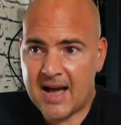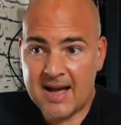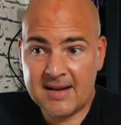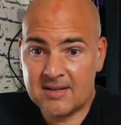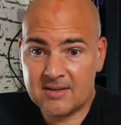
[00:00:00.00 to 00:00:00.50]

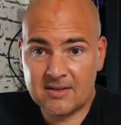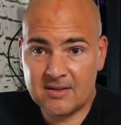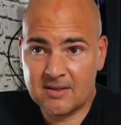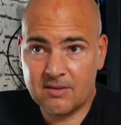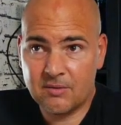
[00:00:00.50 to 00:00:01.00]
and
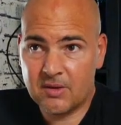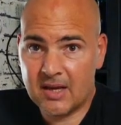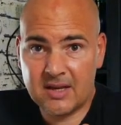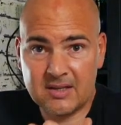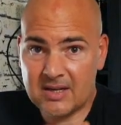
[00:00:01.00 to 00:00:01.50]

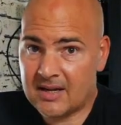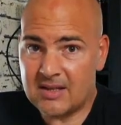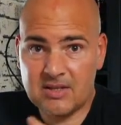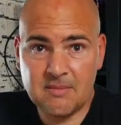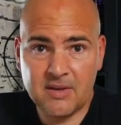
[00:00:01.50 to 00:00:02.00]
exactly
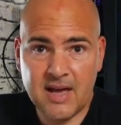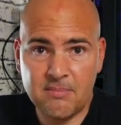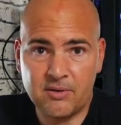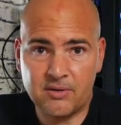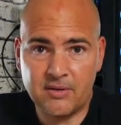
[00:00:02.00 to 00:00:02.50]
the same thing
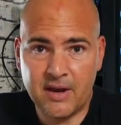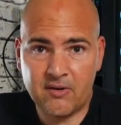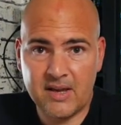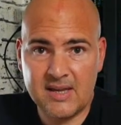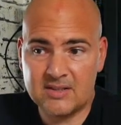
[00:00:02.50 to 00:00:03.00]
happened.
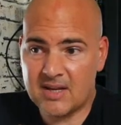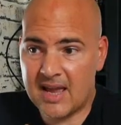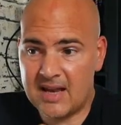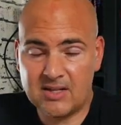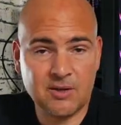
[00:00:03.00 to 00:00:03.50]
There is
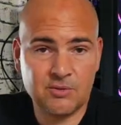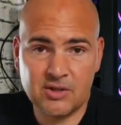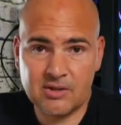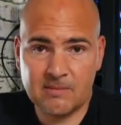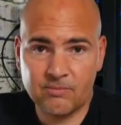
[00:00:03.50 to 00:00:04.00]
a Teal
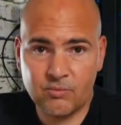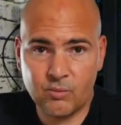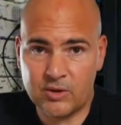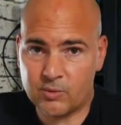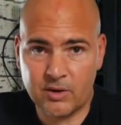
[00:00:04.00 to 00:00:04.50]
system
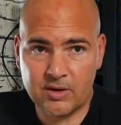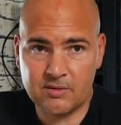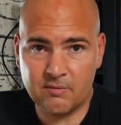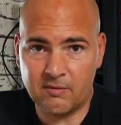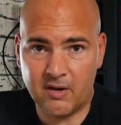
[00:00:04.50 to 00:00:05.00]
which works
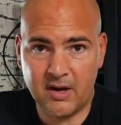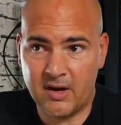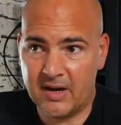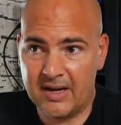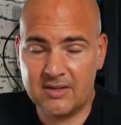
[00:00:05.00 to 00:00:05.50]

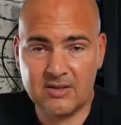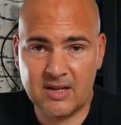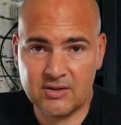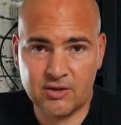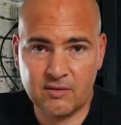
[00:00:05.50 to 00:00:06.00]
via an
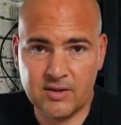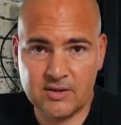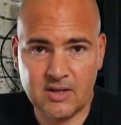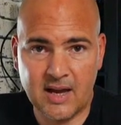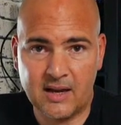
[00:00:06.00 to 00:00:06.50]
internet
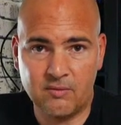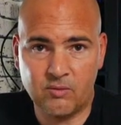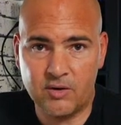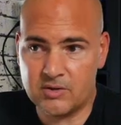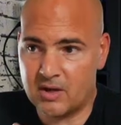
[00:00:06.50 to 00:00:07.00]
service
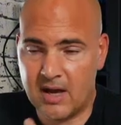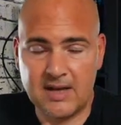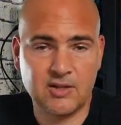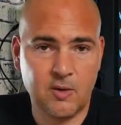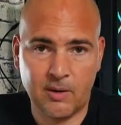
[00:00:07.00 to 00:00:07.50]
and runs a
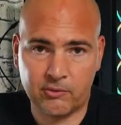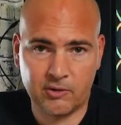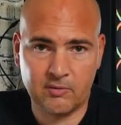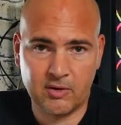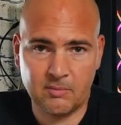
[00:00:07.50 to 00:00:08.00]
SQL
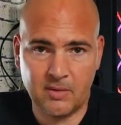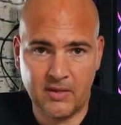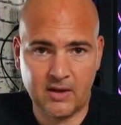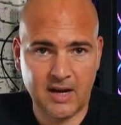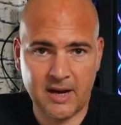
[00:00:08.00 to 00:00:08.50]
server
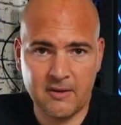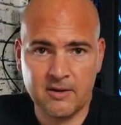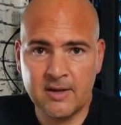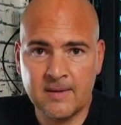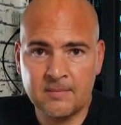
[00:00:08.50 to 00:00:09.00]
in the cloud.
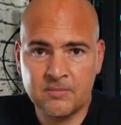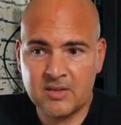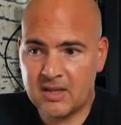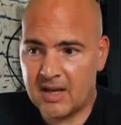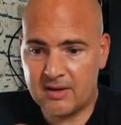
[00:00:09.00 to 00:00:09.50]

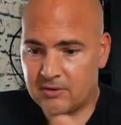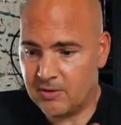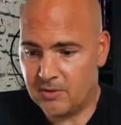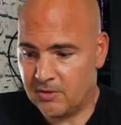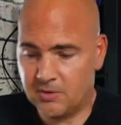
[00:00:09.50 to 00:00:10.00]
So
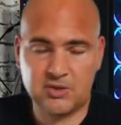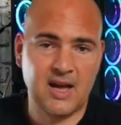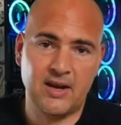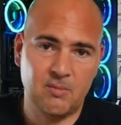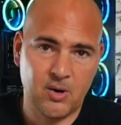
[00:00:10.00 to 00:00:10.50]
you
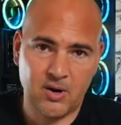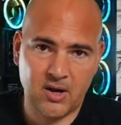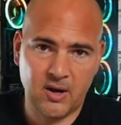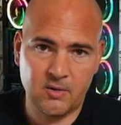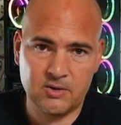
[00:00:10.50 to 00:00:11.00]
scan your
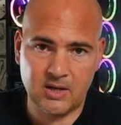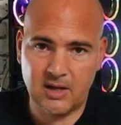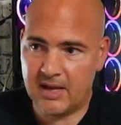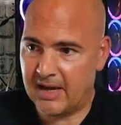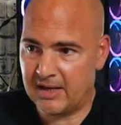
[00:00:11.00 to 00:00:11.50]
barcodes
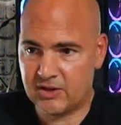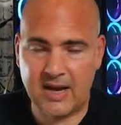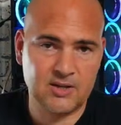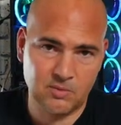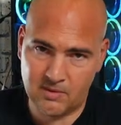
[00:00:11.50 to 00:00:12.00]
and it
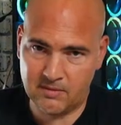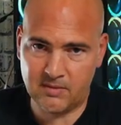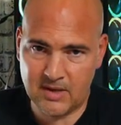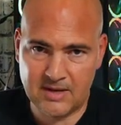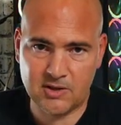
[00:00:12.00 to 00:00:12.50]
checks with
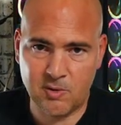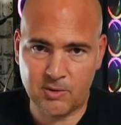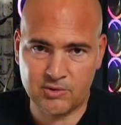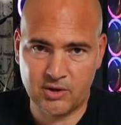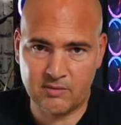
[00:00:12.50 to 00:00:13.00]
the
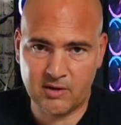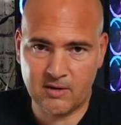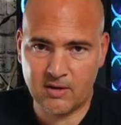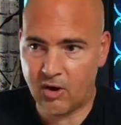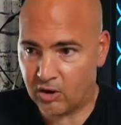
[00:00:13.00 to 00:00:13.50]
SQL
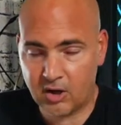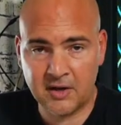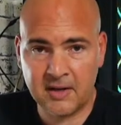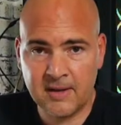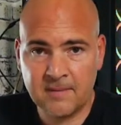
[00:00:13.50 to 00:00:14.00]
server
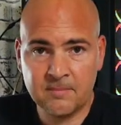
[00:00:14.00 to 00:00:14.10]
online.